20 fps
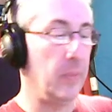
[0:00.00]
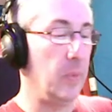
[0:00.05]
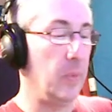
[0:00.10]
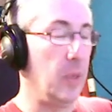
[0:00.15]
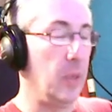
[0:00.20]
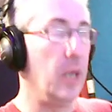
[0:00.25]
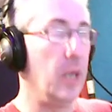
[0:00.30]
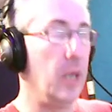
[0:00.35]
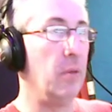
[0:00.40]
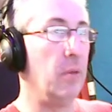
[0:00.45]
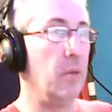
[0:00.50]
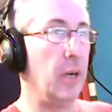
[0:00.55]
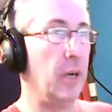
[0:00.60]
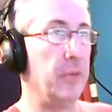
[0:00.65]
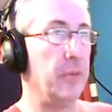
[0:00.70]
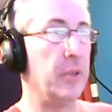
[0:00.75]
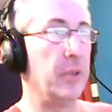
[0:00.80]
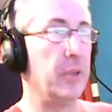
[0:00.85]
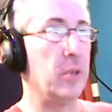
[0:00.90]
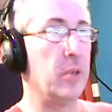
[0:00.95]
ready for the
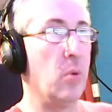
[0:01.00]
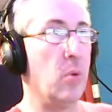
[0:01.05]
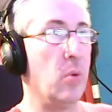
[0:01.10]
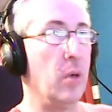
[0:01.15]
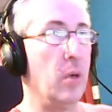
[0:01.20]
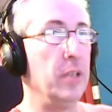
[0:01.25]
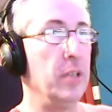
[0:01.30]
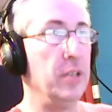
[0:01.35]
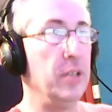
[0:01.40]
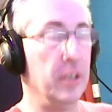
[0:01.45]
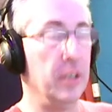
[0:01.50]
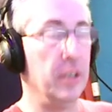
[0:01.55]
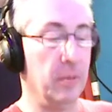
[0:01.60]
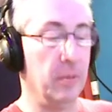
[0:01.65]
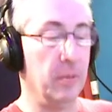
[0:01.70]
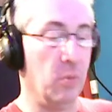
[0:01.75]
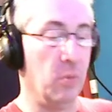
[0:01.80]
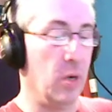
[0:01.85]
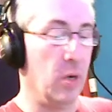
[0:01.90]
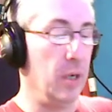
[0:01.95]
chorus in
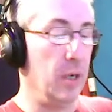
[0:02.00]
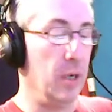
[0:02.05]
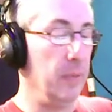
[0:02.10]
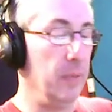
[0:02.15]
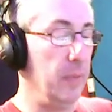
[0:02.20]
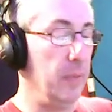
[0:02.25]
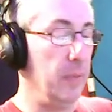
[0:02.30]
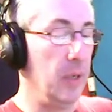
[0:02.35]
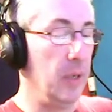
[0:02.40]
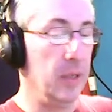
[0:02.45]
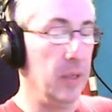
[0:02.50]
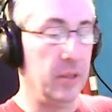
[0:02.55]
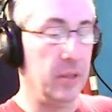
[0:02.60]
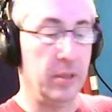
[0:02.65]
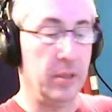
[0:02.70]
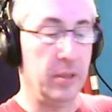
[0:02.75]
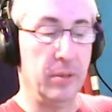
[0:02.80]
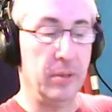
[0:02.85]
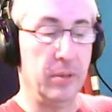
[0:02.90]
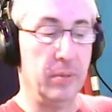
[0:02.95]
1, 2,
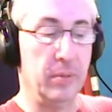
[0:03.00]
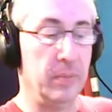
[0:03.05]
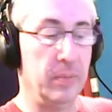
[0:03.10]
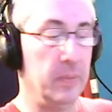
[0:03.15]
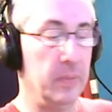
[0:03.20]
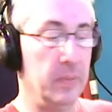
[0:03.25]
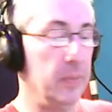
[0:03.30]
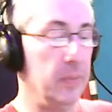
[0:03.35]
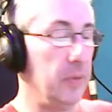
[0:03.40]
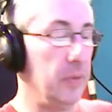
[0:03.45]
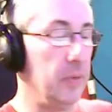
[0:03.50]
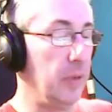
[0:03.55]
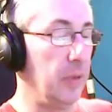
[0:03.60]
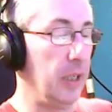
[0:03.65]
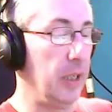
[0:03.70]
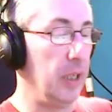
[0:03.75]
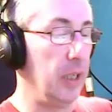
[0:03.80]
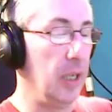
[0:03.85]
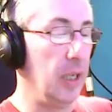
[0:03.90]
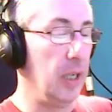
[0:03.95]
3,
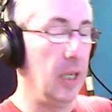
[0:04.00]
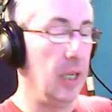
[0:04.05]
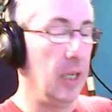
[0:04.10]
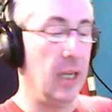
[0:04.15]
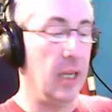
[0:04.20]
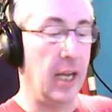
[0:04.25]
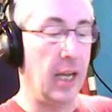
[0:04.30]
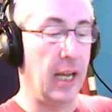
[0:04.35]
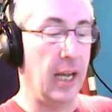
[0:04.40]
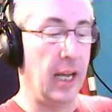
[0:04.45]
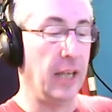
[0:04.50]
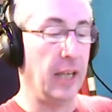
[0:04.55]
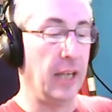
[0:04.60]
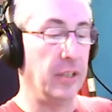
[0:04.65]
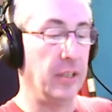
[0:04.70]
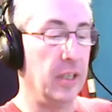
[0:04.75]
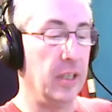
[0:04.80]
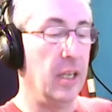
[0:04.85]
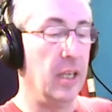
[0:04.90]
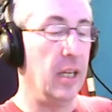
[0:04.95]
and
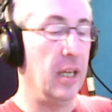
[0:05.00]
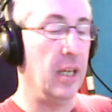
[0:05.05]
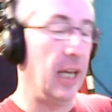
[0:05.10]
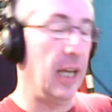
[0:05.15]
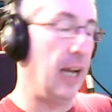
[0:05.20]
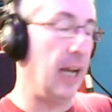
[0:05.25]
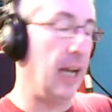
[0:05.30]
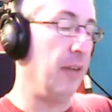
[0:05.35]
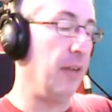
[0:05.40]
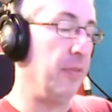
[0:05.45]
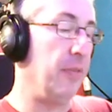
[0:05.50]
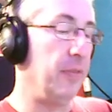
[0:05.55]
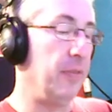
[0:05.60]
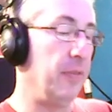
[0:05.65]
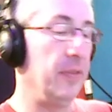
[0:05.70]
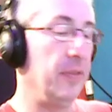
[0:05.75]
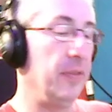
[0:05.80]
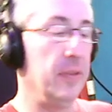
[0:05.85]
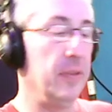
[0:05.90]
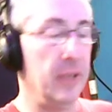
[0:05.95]
F,
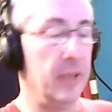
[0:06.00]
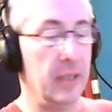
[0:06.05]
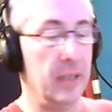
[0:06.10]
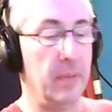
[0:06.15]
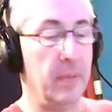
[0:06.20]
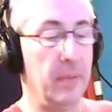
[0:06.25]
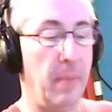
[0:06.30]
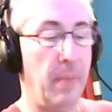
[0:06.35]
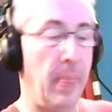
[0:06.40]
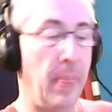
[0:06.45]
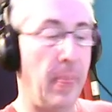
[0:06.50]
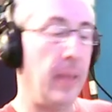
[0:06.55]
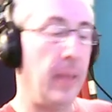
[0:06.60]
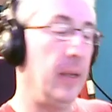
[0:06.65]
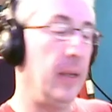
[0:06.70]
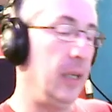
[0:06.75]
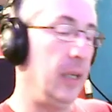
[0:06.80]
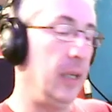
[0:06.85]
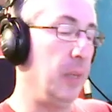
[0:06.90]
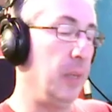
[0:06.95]
E
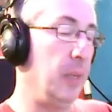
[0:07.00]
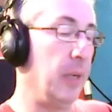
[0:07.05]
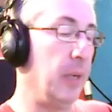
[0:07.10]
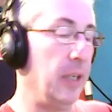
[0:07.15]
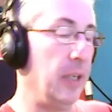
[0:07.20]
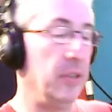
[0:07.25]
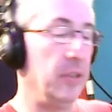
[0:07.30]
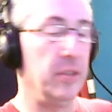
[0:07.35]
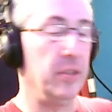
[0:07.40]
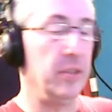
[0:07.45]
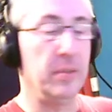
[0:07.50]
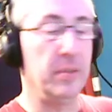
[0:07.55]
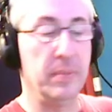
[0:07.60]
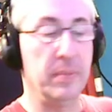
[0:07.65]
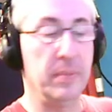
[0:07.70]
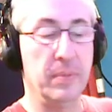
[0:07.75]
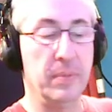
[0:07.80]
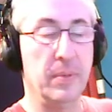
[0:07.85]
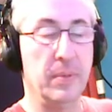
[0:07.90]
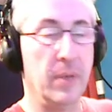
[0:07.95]
bass,
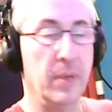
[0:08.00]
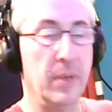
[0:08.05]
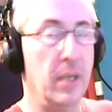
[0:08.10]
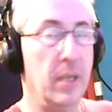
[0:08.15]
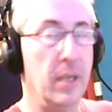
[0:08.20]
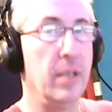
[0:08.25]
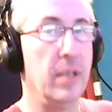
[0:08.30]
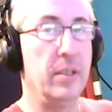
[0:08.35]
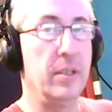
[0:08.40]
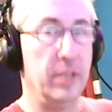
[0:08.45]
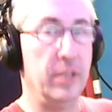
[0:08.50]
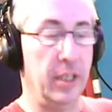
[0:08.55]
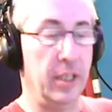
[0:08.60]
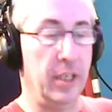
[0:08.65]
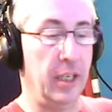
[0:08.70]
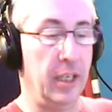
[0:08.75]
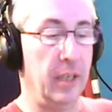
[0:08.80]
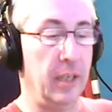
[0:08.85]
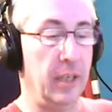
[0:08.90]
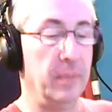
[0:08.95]
D,
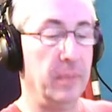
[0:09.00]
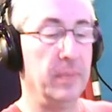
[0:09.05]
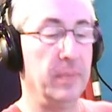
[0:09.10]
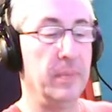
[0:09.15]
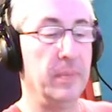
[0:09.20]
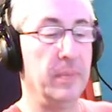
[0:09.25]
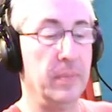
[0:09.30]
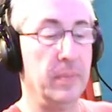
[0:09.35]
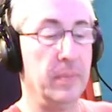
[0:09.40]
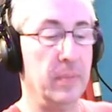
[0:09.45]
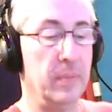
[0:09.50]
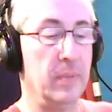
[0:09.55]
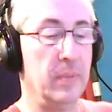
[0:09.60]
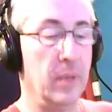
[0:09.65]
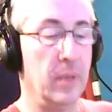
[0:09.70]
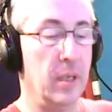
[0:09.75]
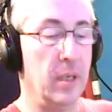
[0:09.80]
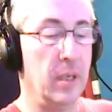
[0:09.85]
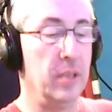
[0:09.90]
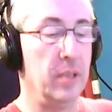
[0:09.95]

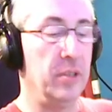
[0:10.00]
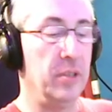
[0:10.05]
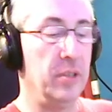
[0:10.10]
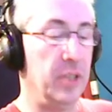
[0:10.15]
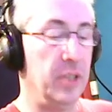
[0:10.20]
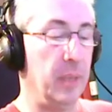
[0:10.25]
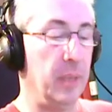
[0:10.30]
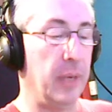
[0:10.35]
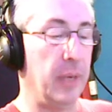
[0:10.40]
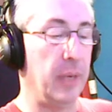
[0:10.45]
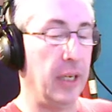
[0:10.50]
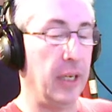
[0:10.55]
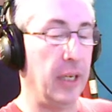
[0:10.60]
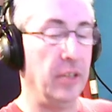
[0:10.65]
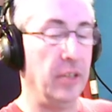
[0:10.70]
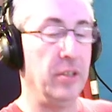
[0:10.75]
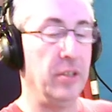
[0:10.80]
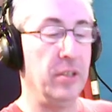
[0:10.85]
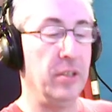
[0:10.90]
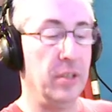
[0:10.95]
C bass,
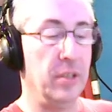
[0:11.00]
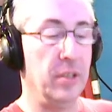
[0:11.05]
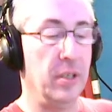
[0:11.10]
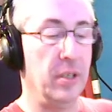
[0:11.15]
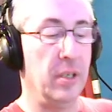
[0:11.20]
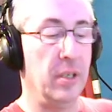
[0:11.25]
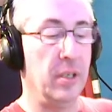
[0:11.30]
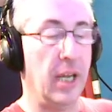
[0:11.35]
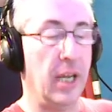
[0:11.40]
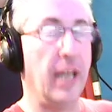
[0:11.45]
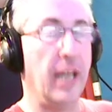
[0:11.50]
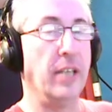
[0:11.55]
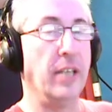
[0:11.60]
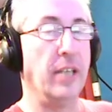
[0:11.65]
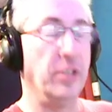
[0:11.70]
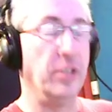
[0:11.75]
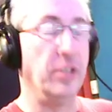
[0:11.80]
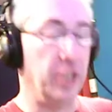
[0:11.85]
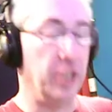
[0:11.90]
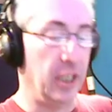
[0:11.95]
and
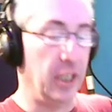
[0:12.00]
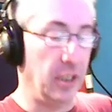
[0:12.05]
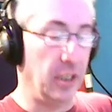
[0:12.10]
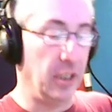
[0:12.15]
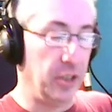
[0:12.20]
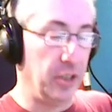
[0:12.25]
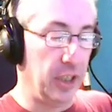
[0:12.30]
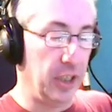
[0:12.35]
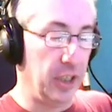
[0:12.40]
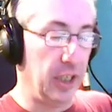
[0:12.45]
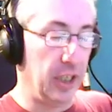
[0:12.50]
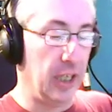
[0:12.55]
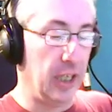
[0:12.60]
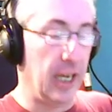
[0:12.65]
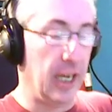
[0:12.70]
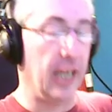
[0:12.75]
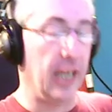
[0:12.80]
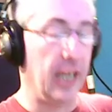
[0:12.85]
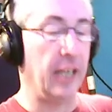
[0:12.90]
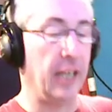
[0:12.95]
G, G,
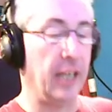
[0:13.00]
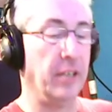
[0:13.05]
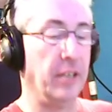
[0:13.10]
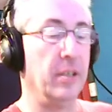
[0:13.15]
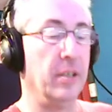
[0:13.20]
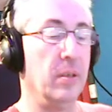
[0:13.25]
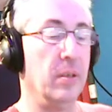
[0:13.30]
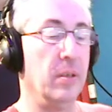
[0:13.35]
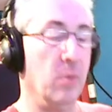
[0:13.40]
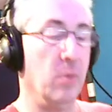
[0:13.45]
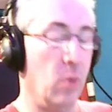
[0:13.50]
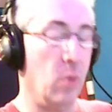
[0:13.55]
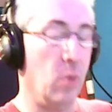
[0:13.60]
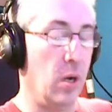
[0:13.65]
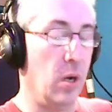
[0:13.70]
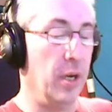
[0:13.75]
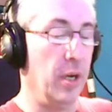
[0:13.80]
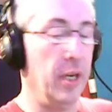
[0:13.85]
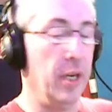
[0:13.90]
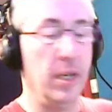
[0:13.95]
and
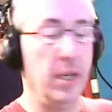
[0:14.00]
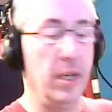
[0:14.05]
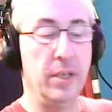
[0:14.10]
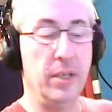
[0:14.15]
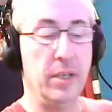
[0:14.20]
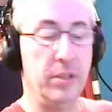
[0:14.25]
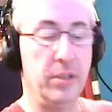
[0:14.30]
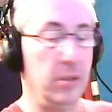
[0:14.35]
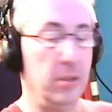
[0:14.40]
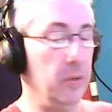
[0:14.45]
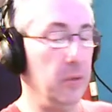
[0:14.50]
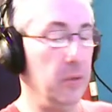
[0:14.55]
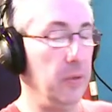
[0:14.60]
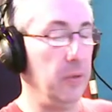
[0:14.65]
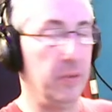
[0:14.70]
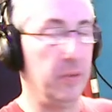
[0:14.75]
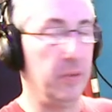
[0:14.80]
1, 2, 3.